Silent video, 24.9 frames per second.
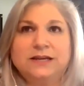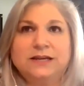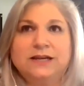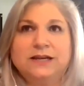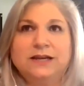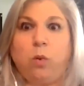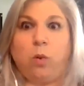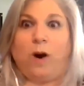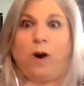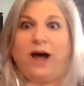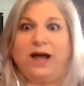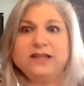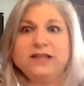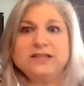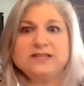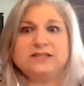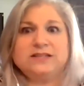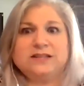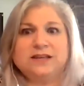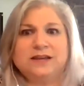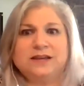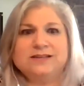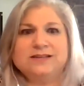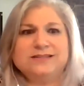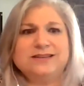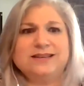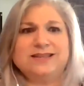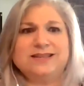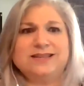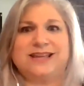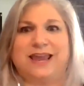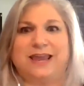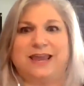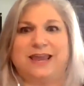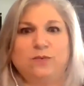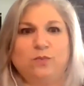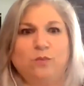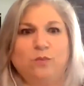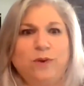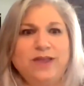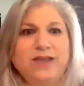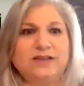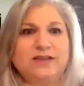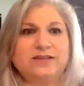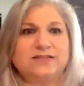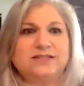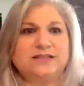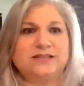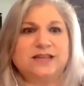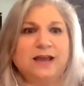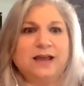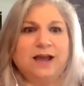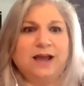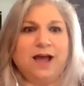What? 6 to 8 weeks?